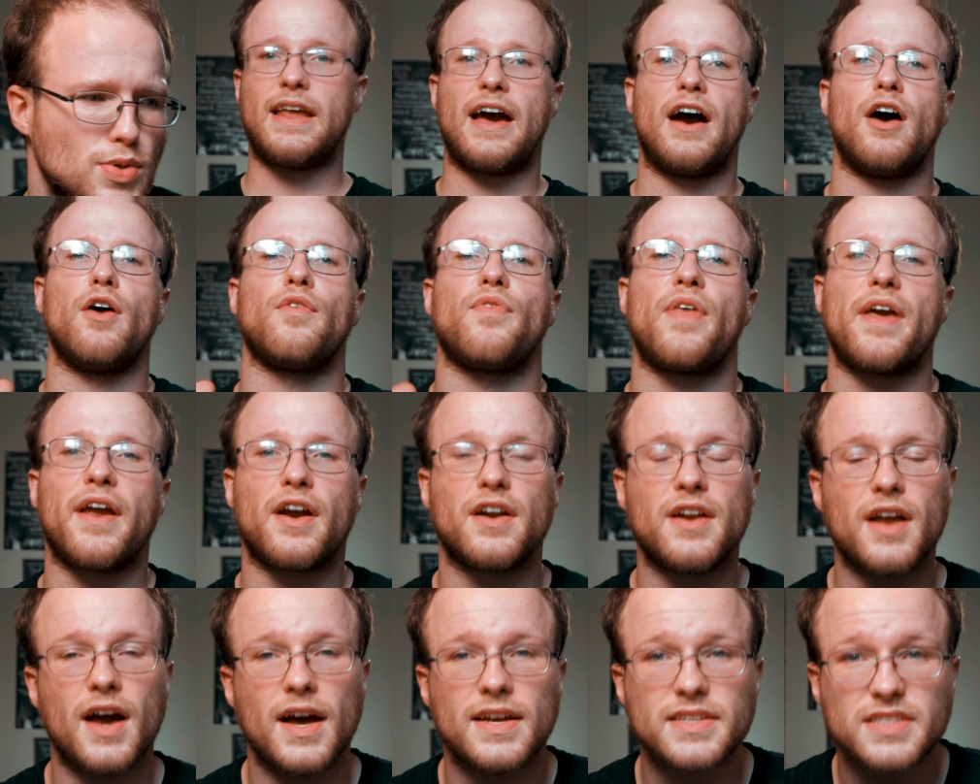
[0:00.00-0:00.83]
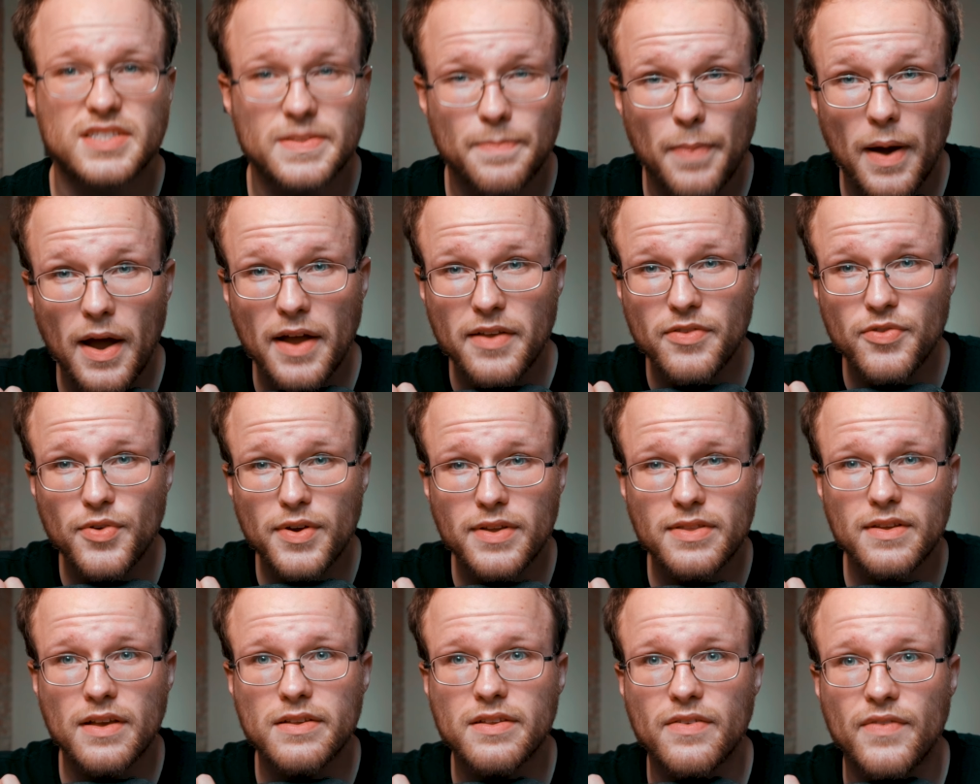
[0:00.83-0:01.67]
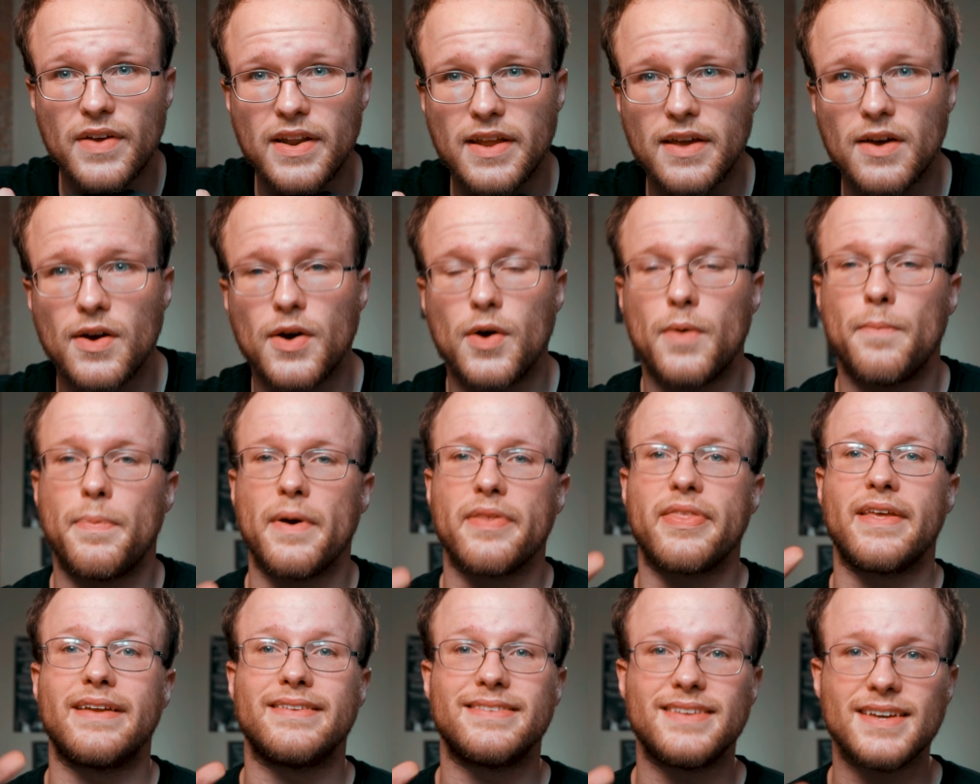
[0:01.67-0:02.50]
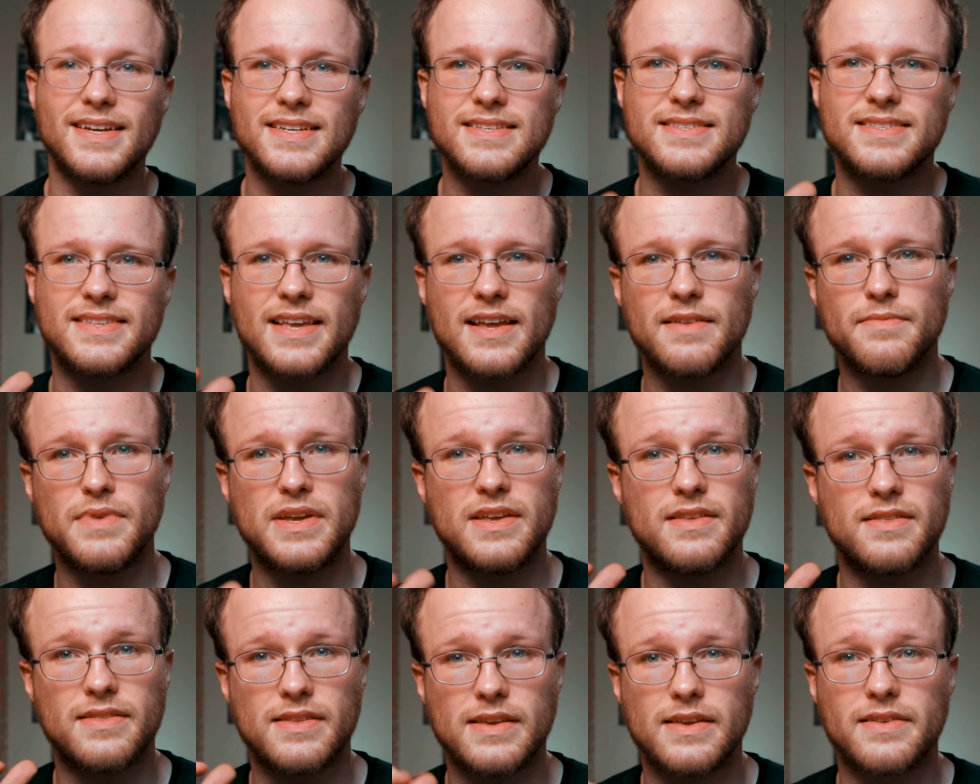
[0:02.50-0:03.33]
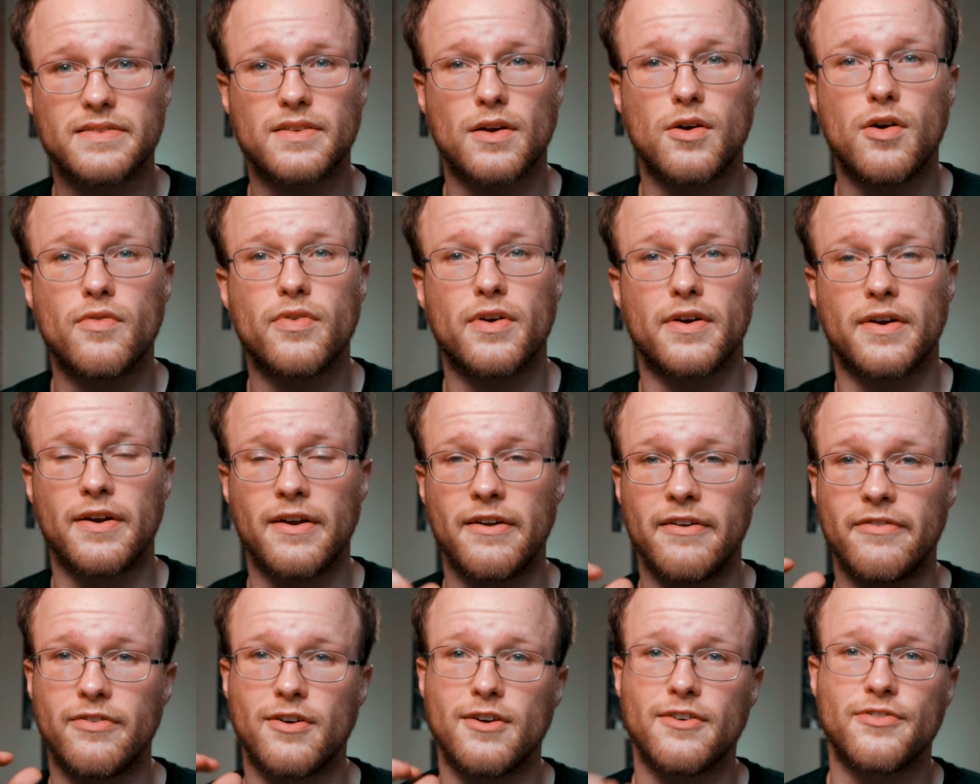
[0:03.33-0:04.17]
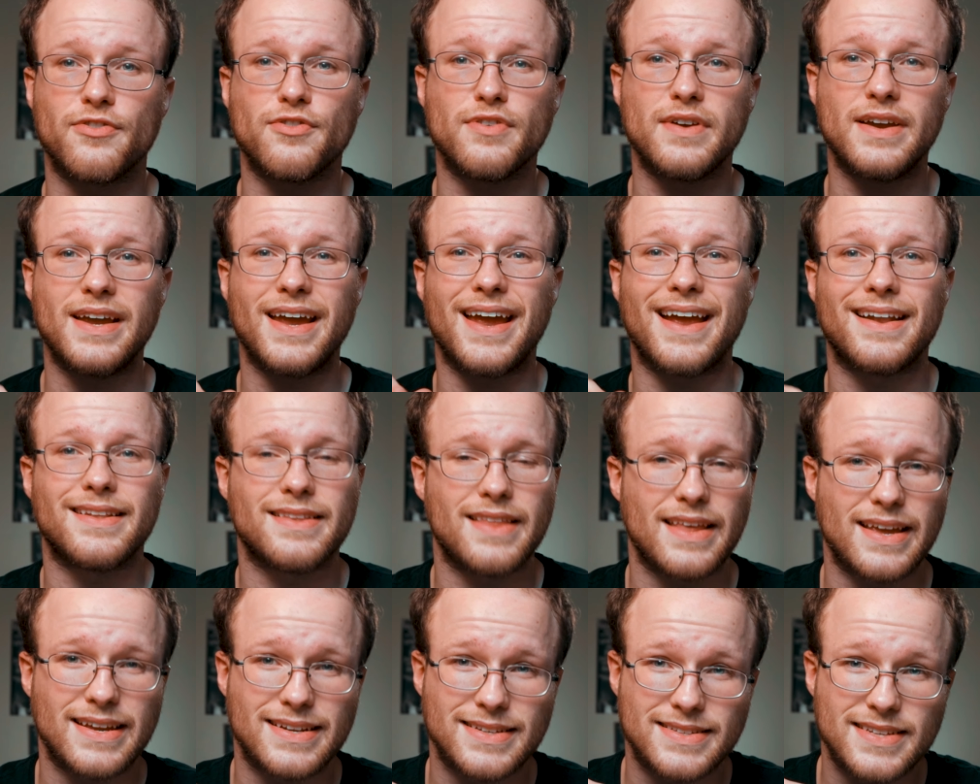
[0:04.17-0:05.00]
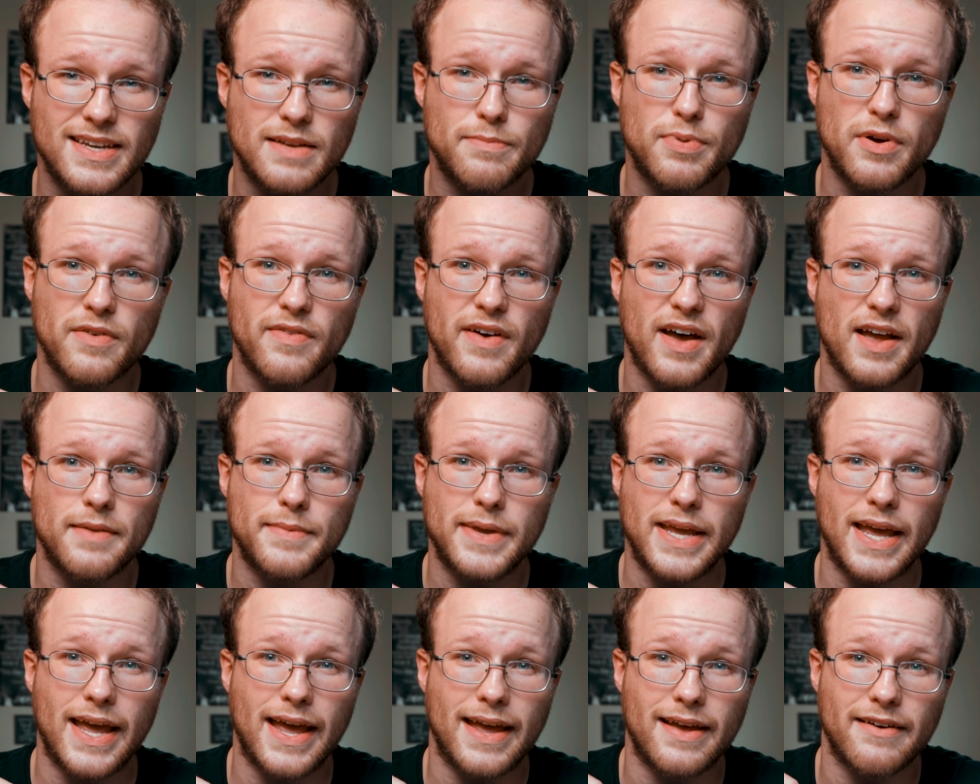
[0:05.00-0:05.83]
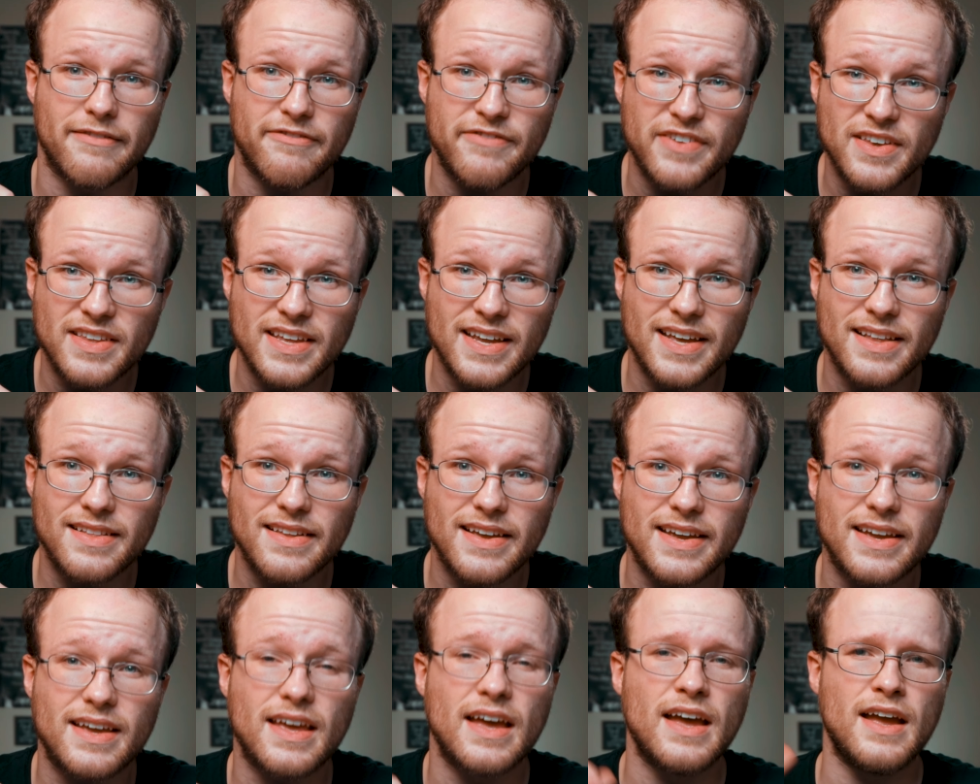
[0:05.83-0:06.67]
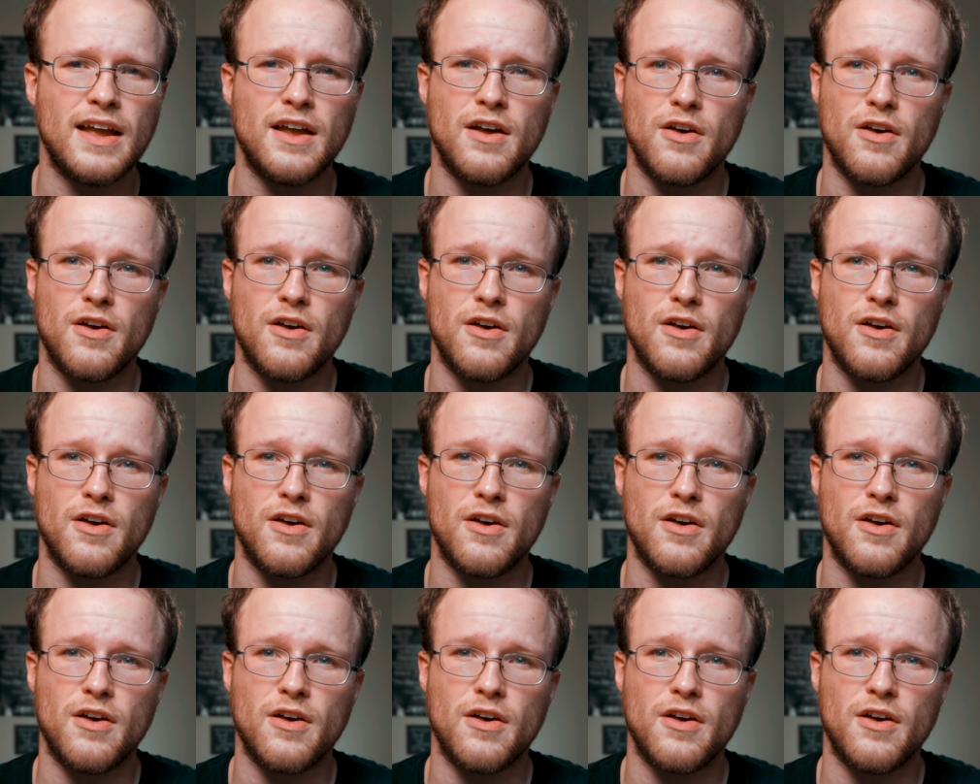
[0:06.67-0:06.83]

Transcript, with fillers: Now, they are not sponsoring this video, but they did send me these over for free and they did provide me a affiliate link.